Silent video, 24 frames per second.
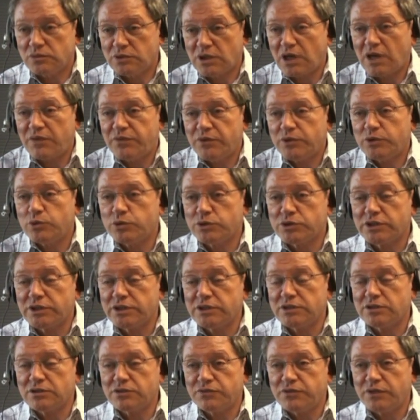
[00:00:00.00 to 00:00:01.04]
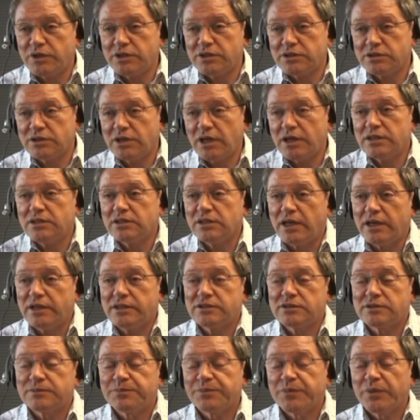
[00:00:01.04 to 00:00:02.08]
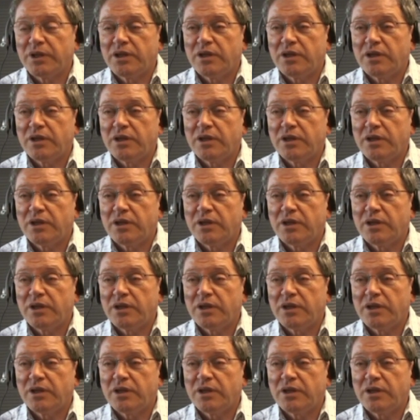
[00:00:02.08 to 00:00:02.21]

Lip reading: graphic user interface guidelines.